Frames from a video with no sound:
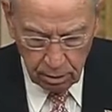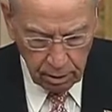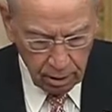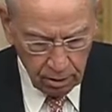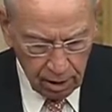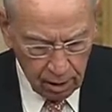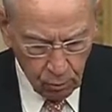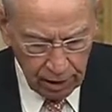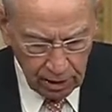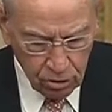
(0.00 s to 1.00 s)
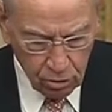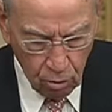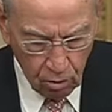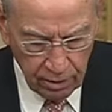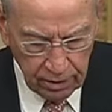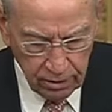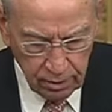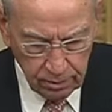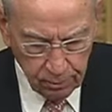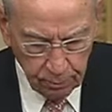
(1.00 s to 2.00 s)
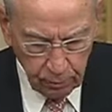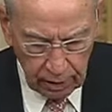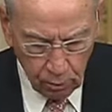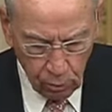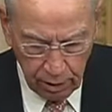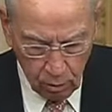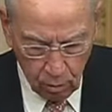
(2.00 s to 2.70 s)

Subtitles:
that are not really stories, and we don't